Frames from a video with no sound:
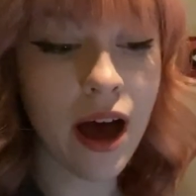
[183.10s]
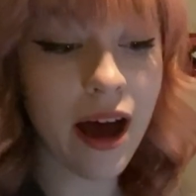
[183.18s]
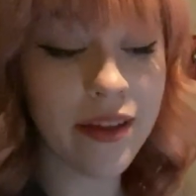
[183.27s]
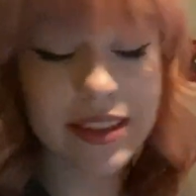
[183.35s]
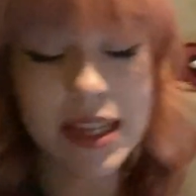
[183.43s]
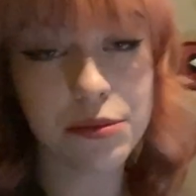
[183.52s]

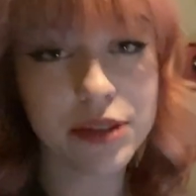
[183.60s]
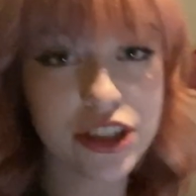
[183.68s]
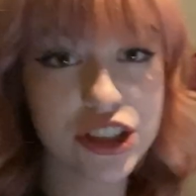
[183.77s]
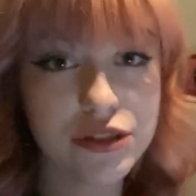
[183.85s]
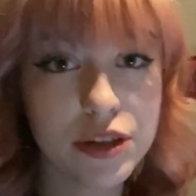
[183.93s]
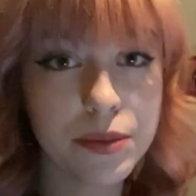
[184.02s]
the temple that
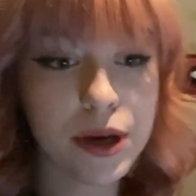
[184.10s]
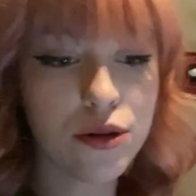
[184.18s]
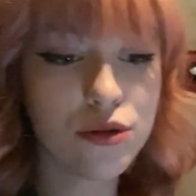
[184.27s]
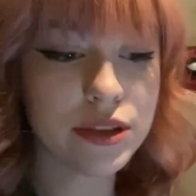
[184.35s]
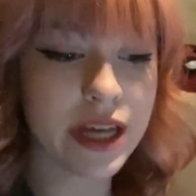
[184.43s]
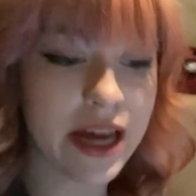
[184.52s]
she would
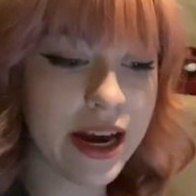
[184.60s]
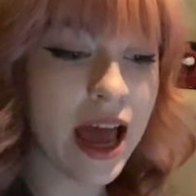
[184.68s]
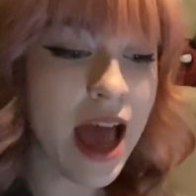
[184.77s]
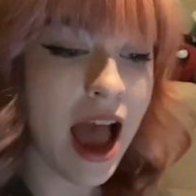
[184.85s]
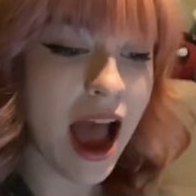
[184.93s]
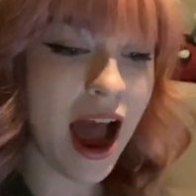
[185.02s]
build and
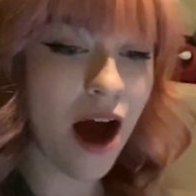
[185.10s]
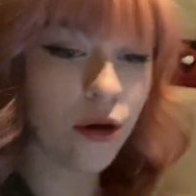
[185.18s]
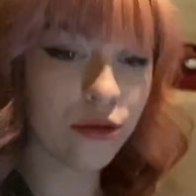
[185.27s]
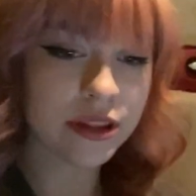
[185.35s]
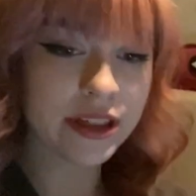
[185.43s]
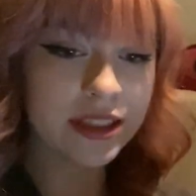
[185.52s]

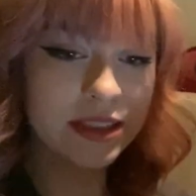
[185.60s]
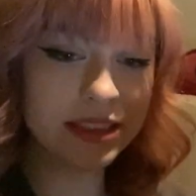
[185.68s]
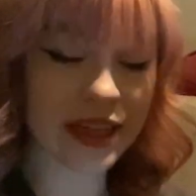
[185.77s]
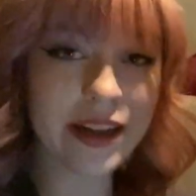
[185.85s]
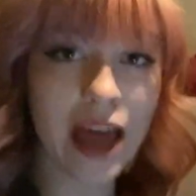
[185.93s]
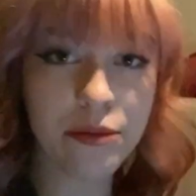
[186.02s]
how the
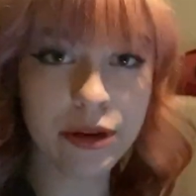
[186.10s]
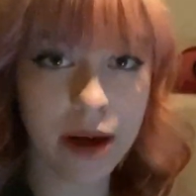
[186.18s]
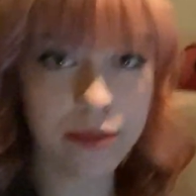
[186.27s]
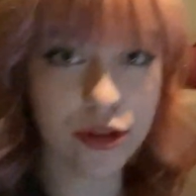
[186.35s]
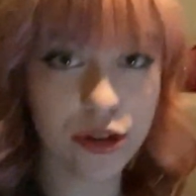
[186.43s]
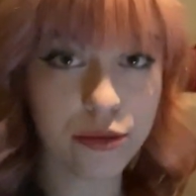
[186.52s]
sunlight would
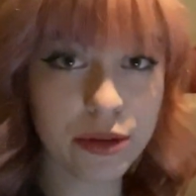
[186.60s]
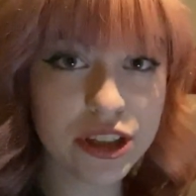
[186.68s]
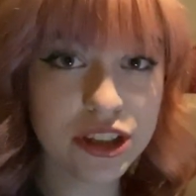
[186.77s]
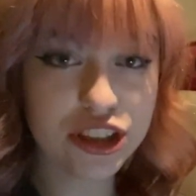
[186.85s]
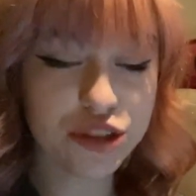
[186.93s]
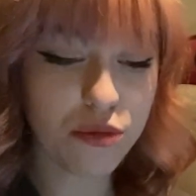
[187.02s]
come through the
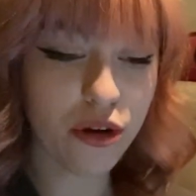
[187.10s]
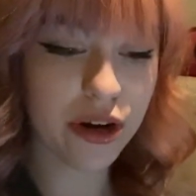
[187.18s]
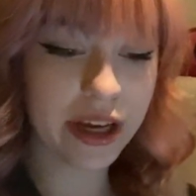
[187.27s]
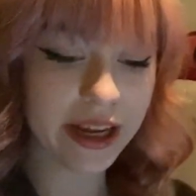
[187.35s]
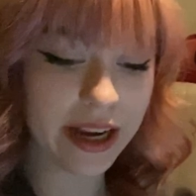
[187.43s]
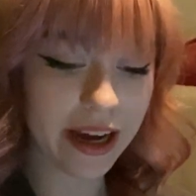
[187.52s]
windows each
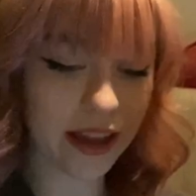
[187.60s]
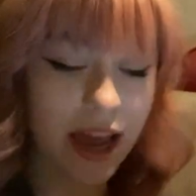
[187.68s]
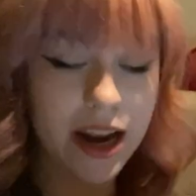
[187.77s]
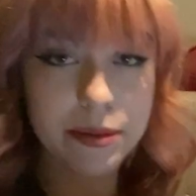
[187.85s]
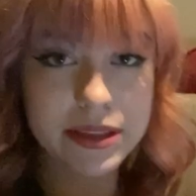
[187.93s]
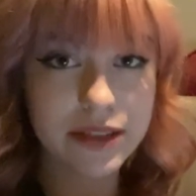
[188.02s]
morning and like light
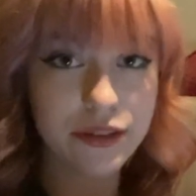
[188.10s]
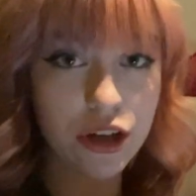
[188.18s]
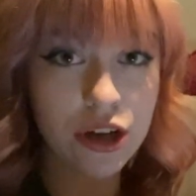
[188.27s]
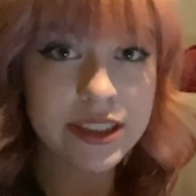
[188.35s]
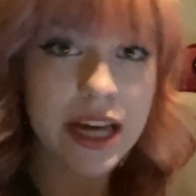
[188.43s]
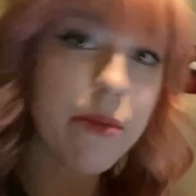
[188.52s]
up a different
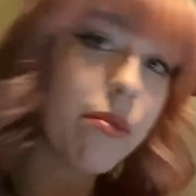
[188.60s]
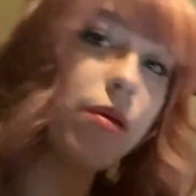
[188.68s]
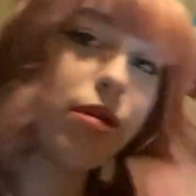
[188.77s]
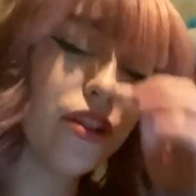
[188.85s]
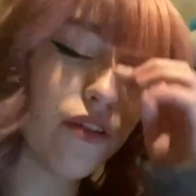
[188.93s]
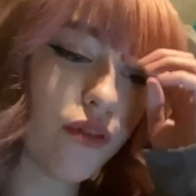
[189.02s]
god's emblem
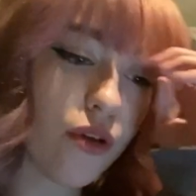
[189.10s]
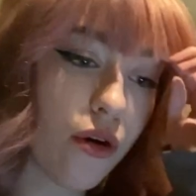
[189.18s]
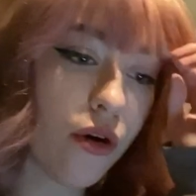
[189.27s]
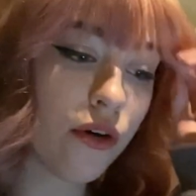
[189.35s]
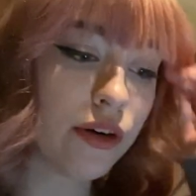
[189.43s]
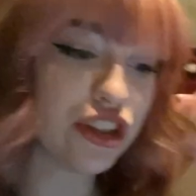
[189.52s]
on the
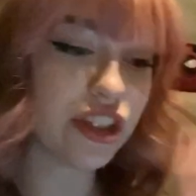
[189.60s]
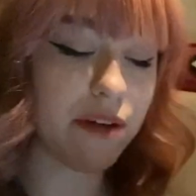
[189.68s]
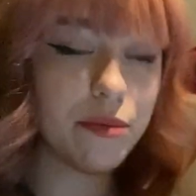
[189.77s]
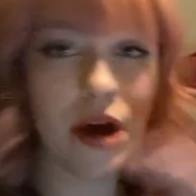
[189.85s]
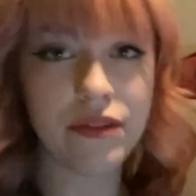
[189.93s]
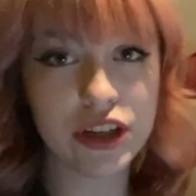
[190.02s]
floor, and she'd have
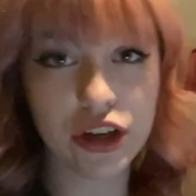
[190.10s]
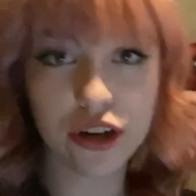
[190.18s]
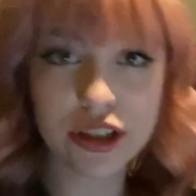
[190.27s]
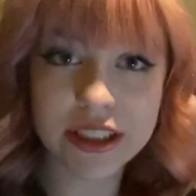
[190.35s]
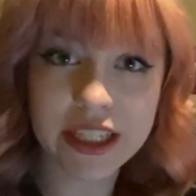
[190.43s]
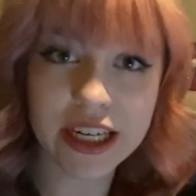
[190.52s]
perfect
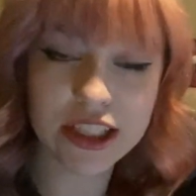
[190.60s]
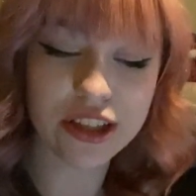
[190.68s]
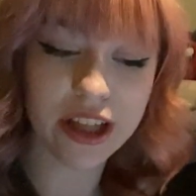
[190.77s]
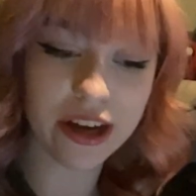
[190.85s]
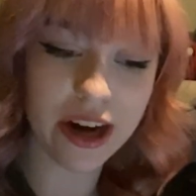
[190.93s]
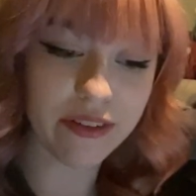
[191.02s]
acoustics so
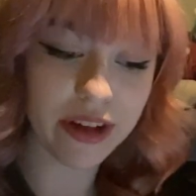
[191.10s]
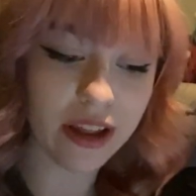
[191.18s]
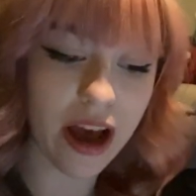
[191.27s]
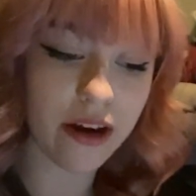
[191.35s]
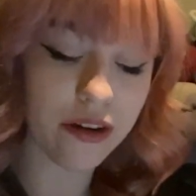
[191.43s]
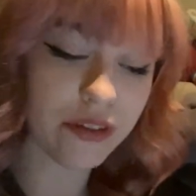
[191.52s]
they could have like
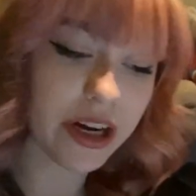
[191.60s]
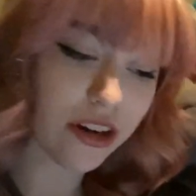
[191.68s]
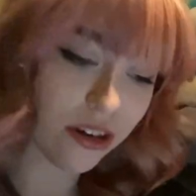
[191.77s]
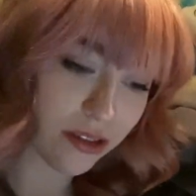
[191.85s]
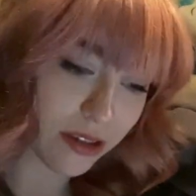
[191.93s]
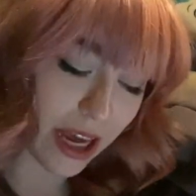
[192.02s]
lyre and reed
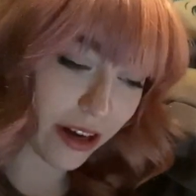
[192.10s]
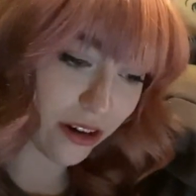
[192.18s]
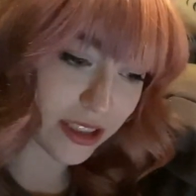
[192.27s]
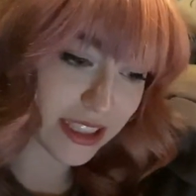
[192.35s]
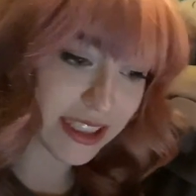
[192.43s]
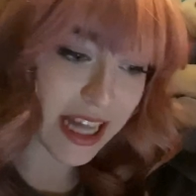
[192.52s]

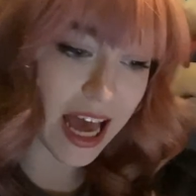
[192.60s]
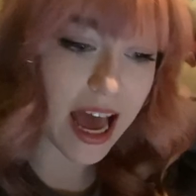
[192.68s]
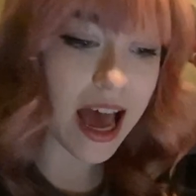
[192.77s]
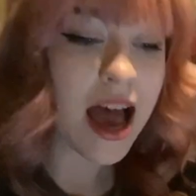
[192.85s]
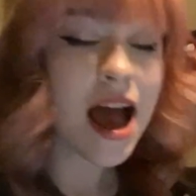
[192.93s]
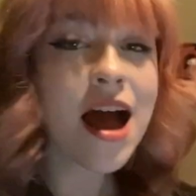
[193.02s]
concerts
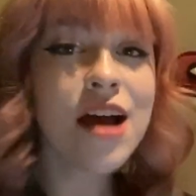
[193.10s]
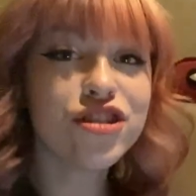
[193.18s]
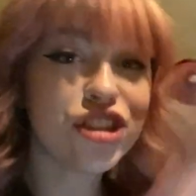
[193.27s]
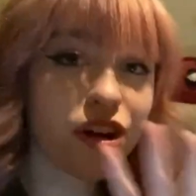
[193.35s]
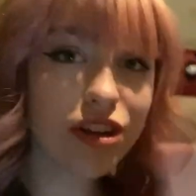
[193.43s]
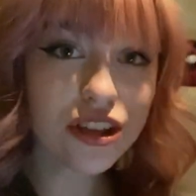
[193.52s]
there.
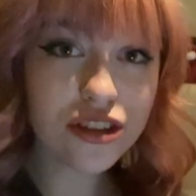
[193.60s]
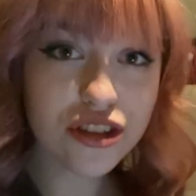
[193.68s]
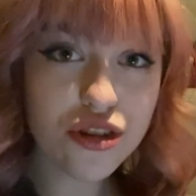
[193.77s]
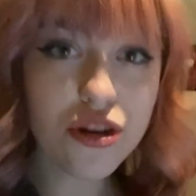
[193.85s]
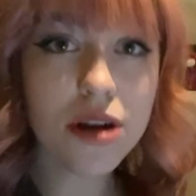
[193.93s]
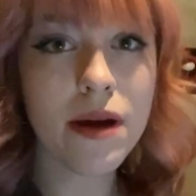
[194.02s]
She goes on to
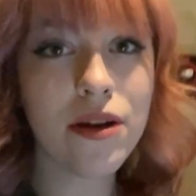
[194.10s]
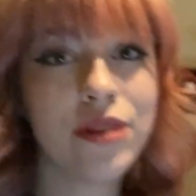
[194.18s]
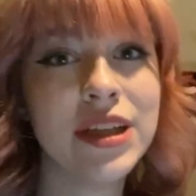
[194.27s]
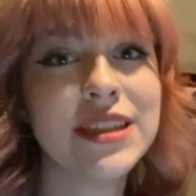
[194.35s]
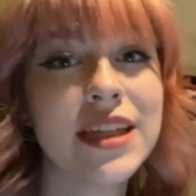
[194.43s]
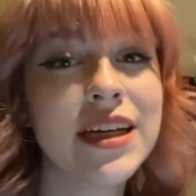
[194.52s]
talk about all
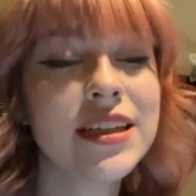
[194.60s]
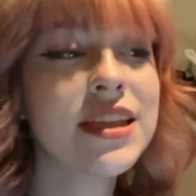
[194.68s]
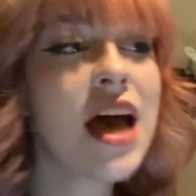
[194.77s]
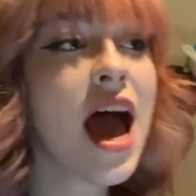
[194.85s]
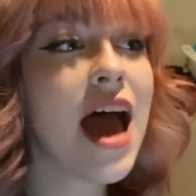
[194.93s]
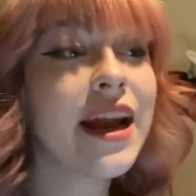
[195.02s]
these things,
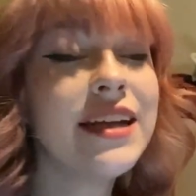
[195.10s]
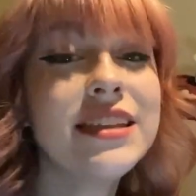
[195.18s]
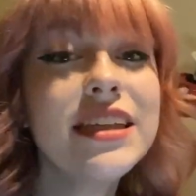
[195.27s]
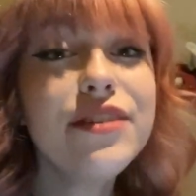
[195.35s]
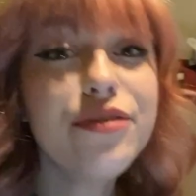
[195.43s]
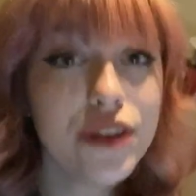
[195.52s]
and I
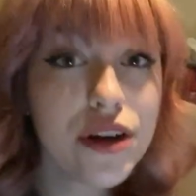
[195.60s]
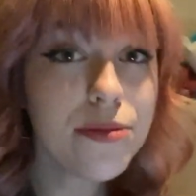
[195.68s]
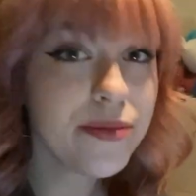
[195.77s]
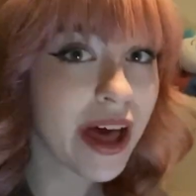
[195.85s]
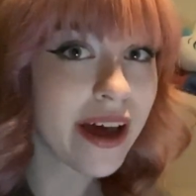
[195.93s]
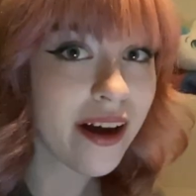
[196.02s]
did
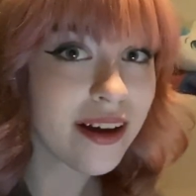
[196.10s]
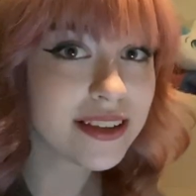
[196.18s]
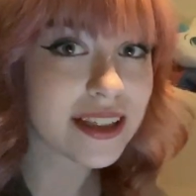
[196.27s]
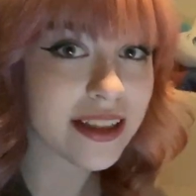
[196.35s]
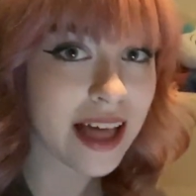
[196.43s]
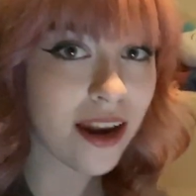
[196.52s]
film that
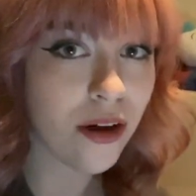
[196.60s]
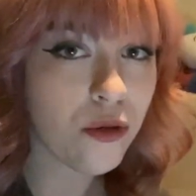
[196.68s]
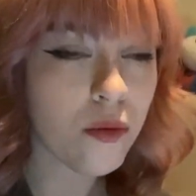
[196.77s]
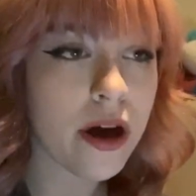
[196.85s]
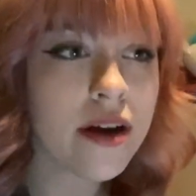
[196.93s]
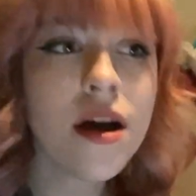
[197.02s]
answer, that long
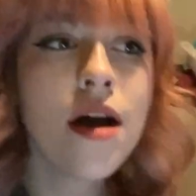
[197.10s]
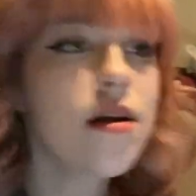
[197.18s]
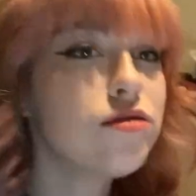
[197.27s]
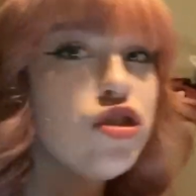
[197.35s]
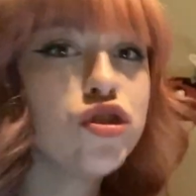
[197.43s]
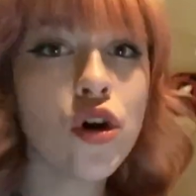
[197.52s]
one.
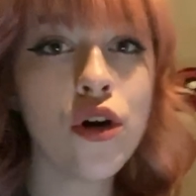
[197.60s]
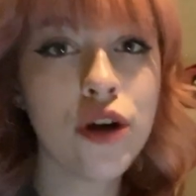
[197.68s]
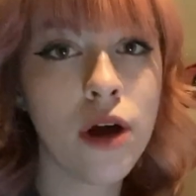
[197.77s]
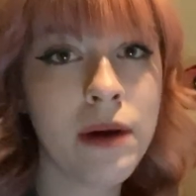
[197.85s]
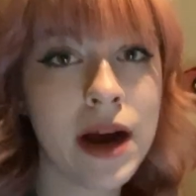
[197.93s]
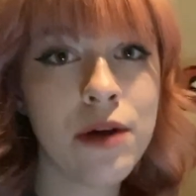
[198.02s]
Don't
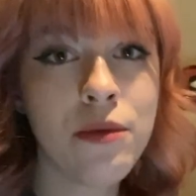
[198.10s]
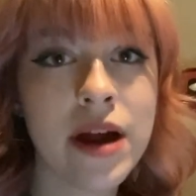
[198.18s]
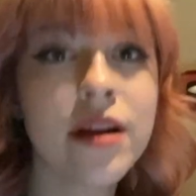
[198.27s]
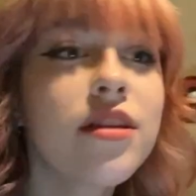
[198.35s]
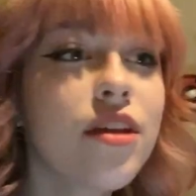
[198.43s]
know where it went.